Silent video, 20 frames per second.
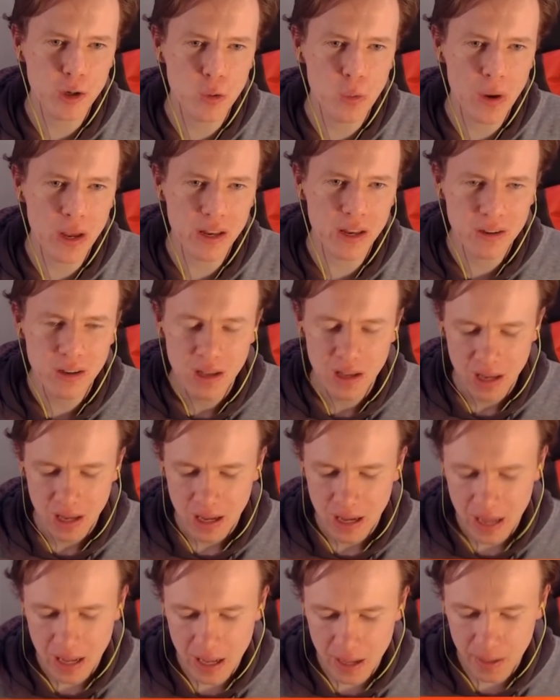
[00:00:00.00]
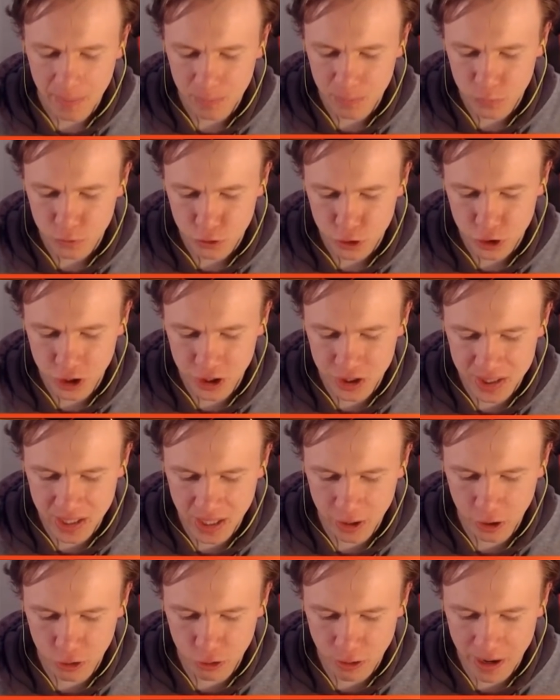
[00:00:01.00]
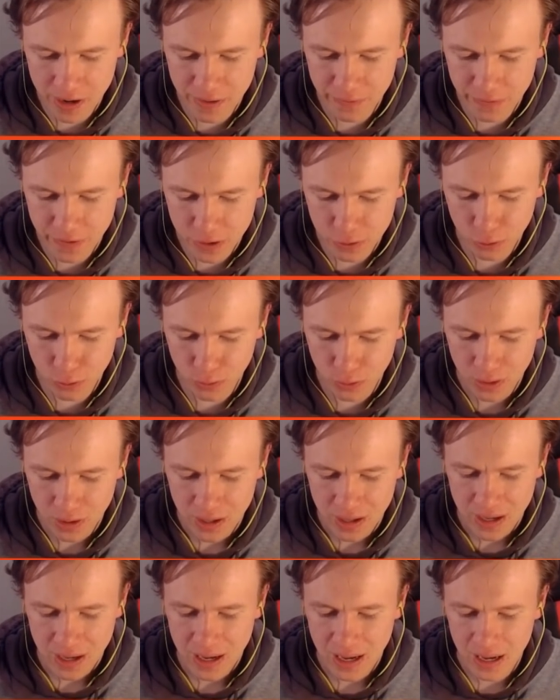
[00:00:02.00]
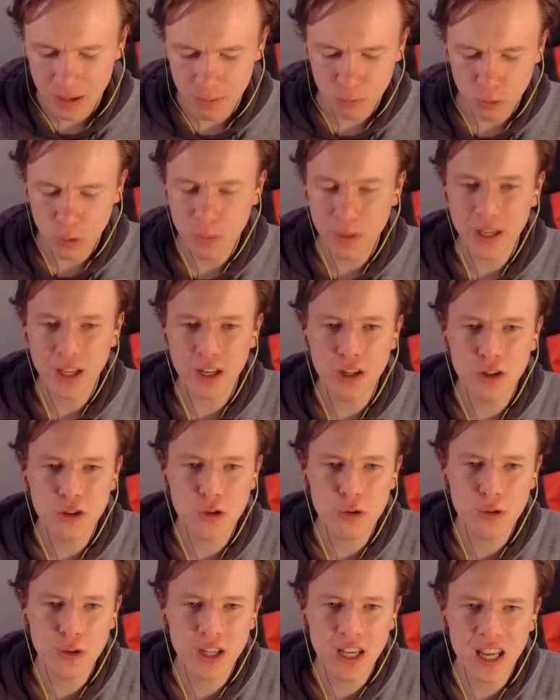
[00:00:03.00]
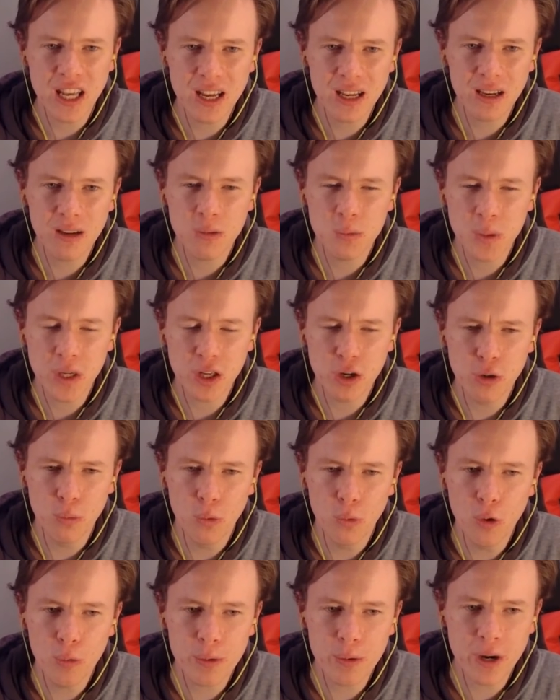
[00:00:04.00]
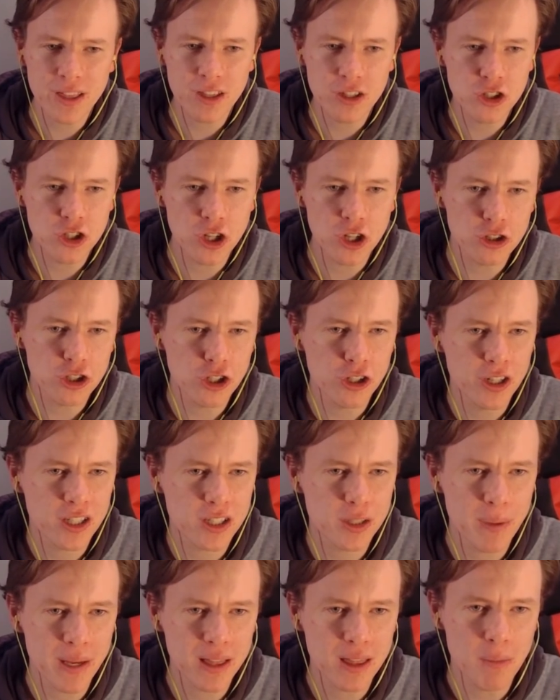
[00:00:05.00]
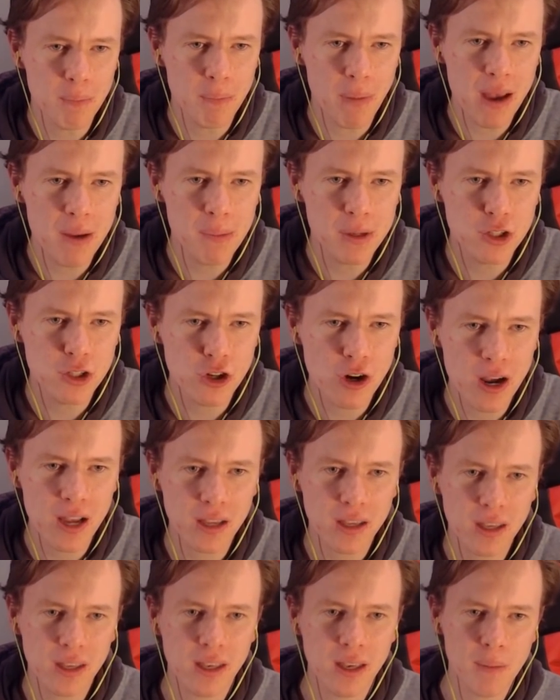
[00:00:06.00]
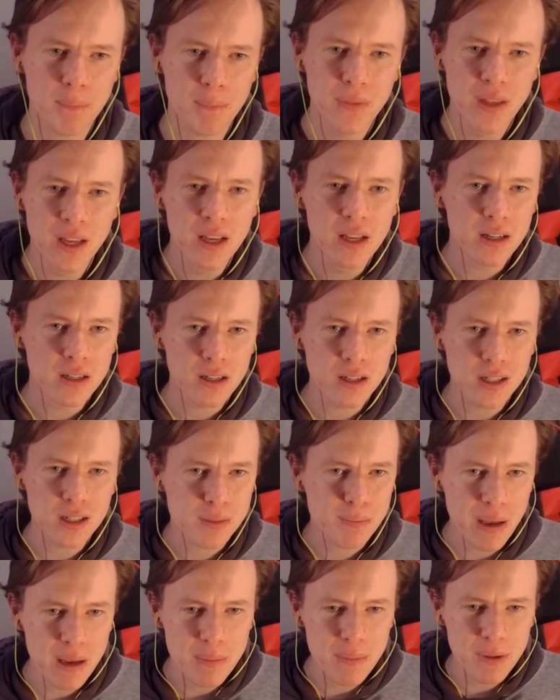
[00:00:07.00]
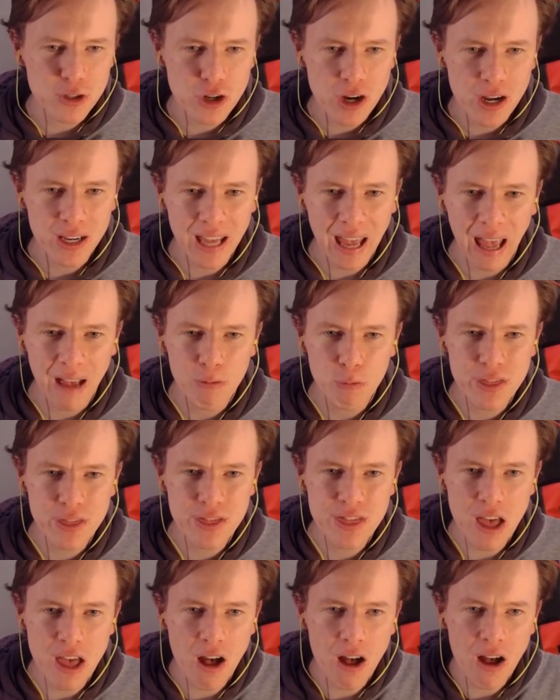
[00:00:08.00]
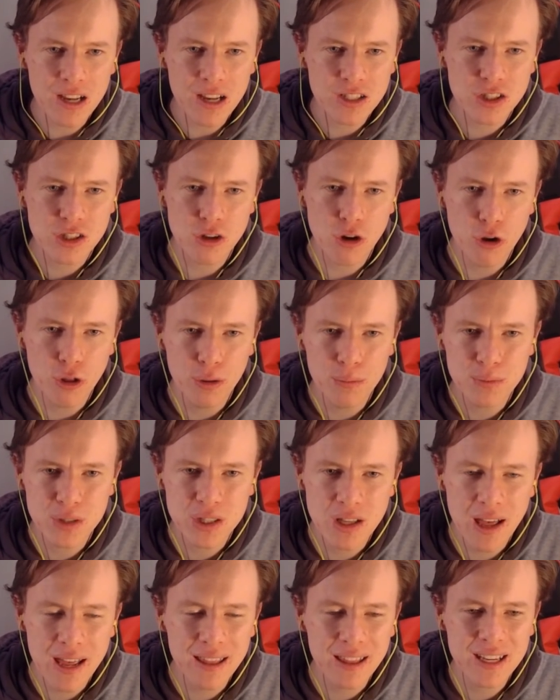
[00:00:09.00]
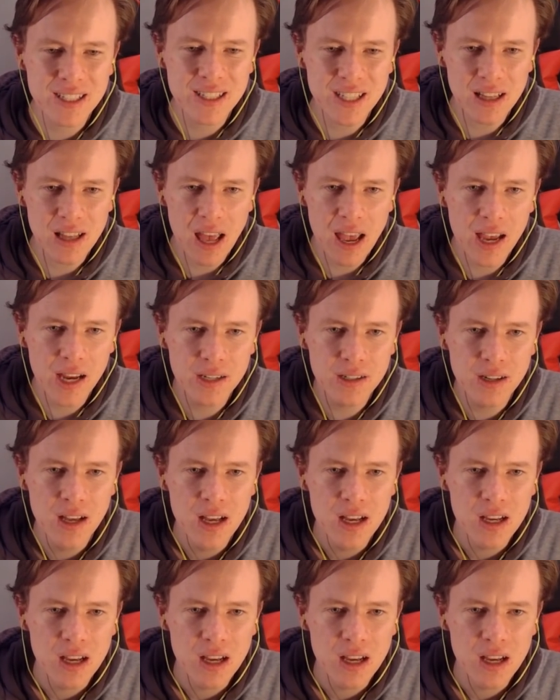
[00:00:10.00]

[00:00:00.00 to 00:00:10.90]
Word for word: our Queen. Um, she set a great funnel, and what we're going to do, King, we're going to wall break the junction. Expect the baby drag. Yep, nice baby drag with the ice golem, slightly delayed,